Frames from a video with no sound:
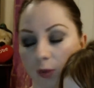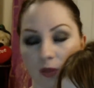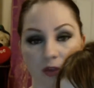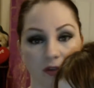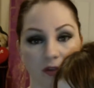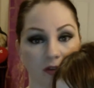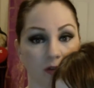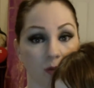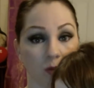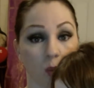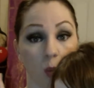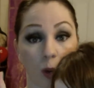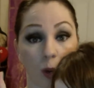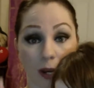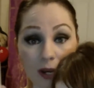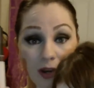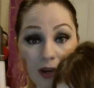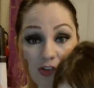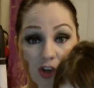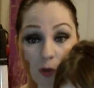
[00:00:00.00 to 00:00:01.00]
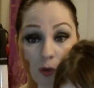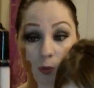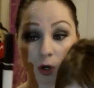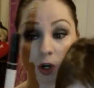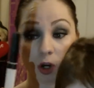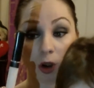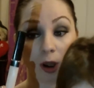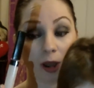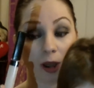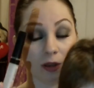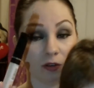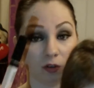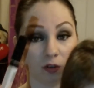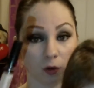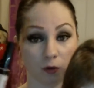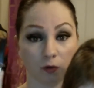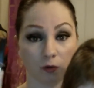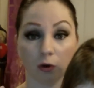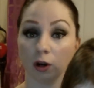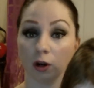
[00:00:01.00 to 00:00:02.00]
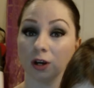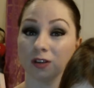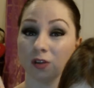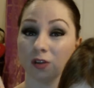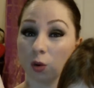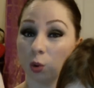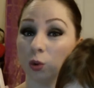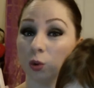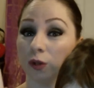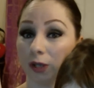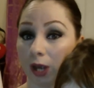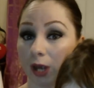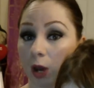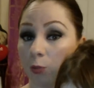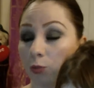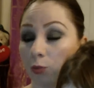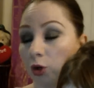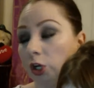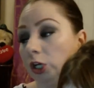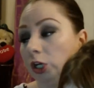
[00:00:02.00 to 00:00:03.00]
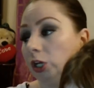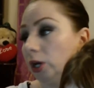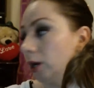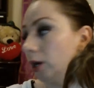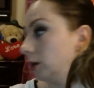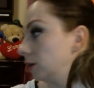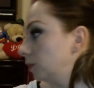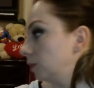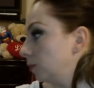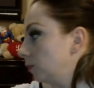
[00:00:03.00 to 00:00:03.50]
but this is way cheaper and so far it's holding up pretty good.